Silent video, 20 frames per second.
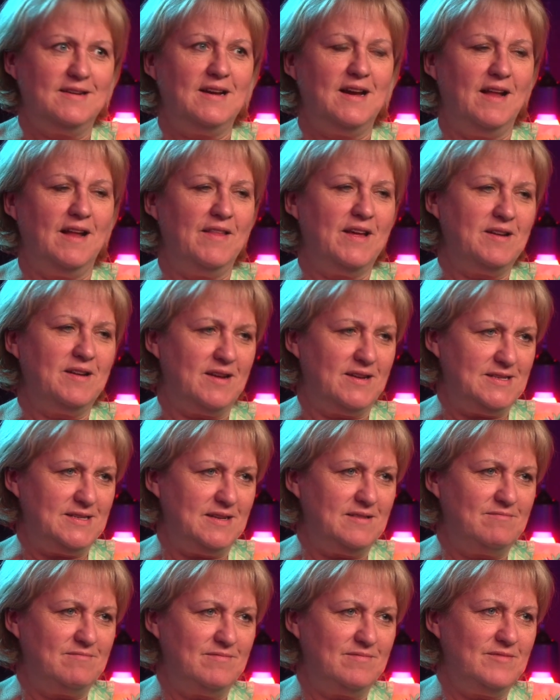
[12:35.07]
And then I
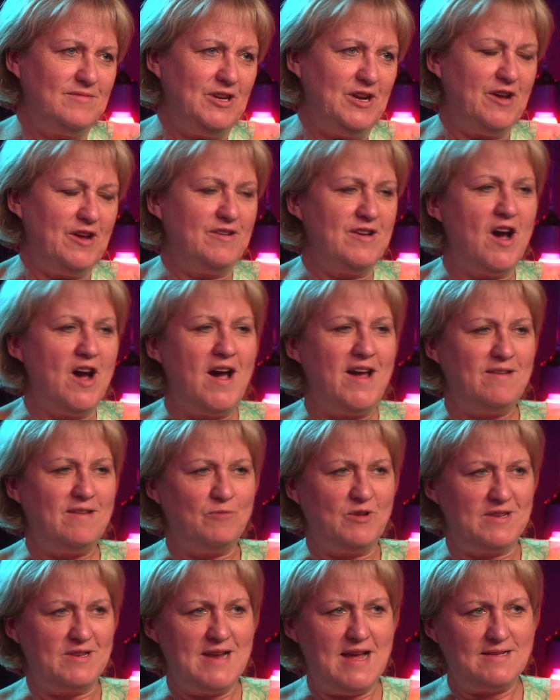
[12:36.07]
did, Nine
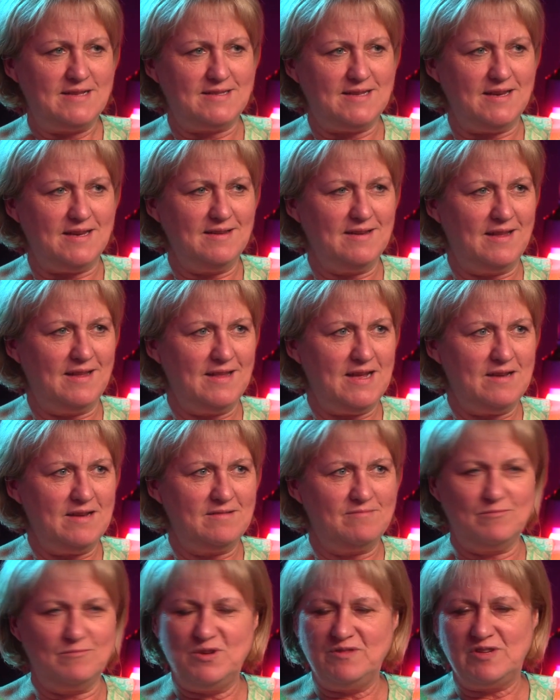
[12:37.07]
with Nancy, and
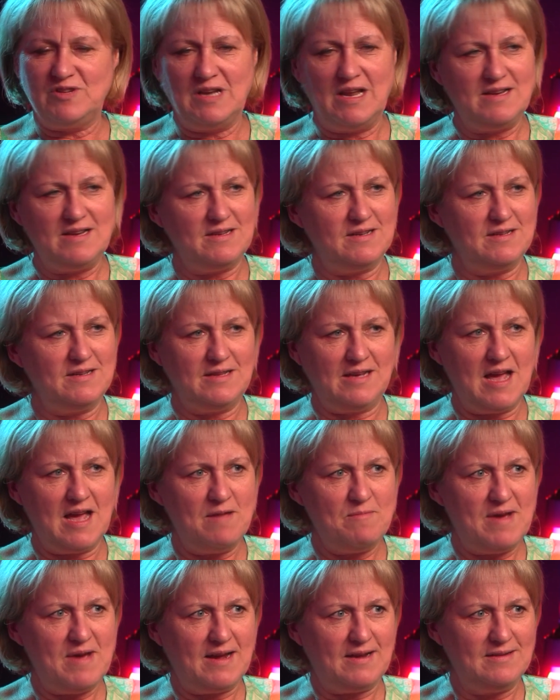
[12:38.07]
then moved to London and then
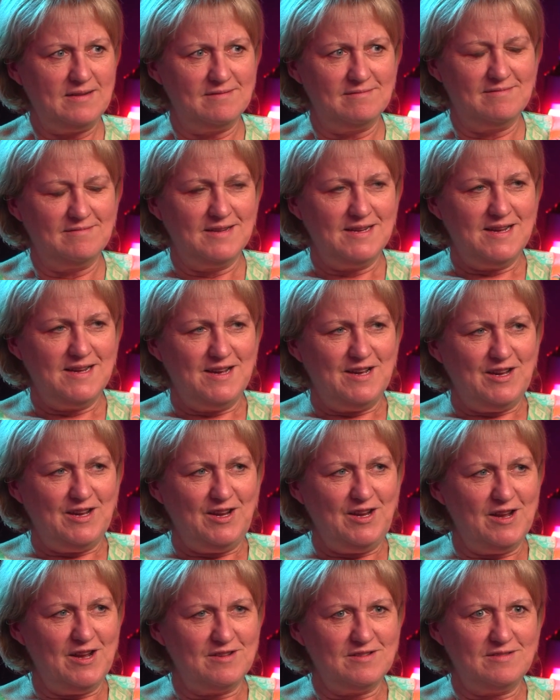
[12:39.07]
came back and,
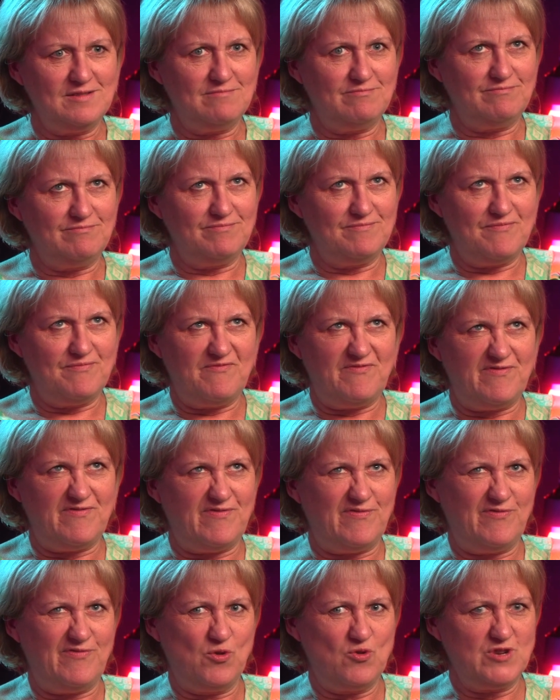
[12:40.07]

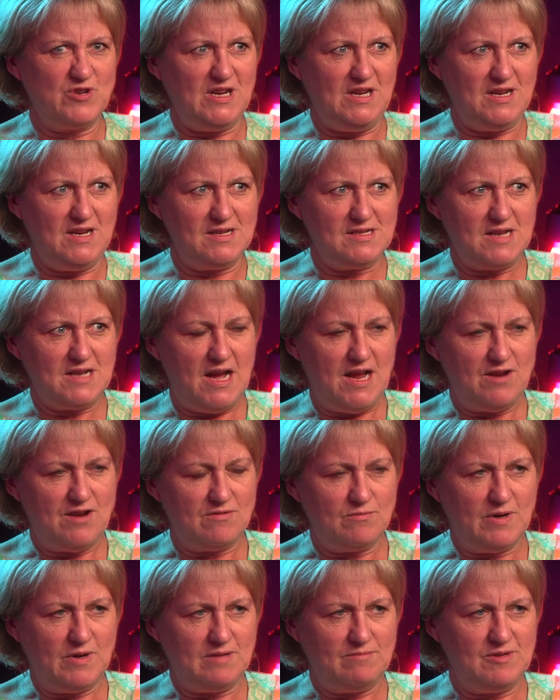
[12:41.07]
40 years later,
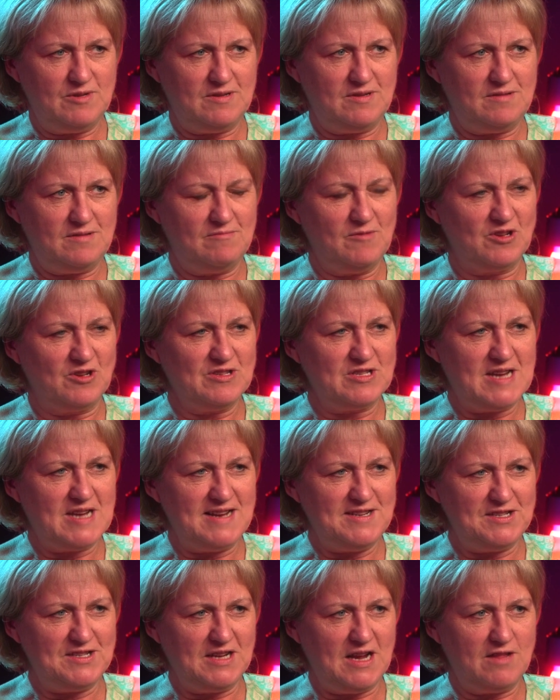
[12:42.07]
we're on
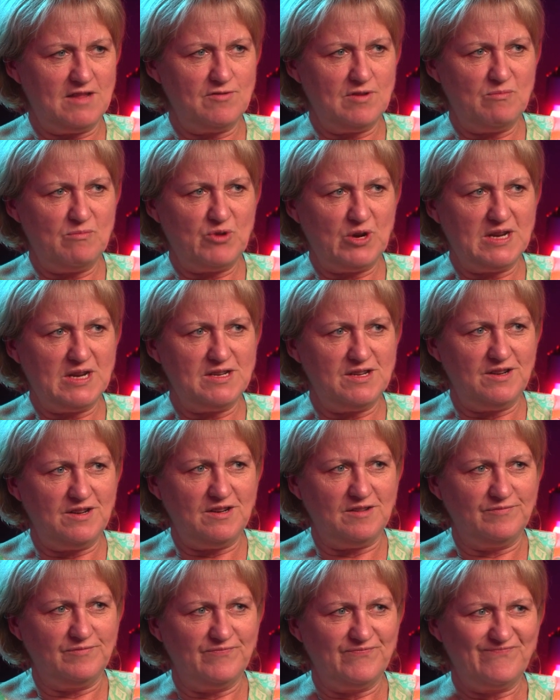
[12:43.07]
stage together in
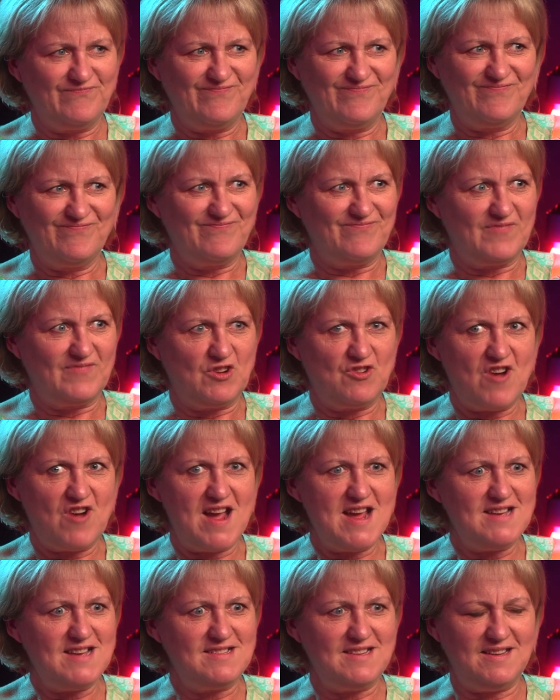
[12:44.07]
Brigadoon.
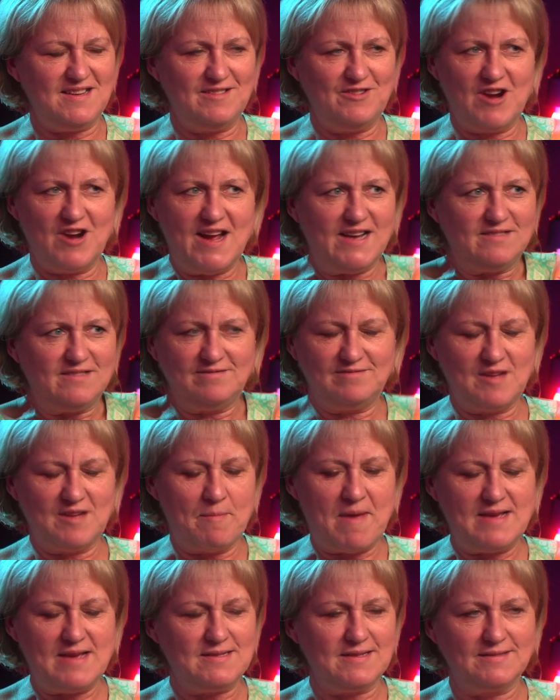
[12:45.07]
Crazy, great,
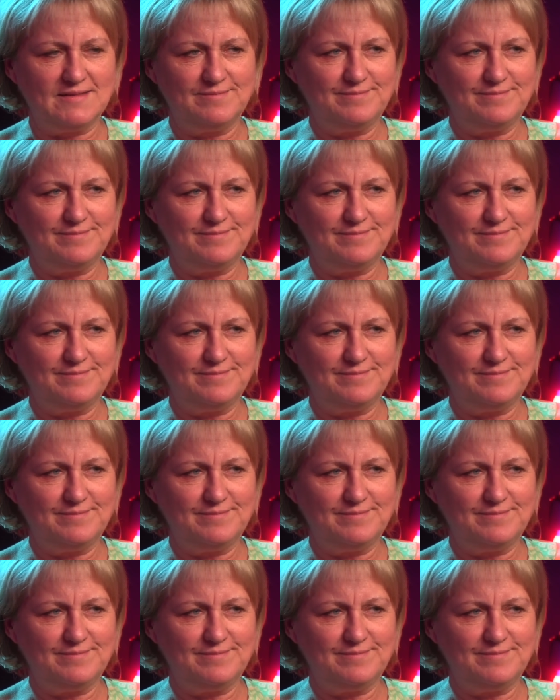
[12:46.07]
amazing.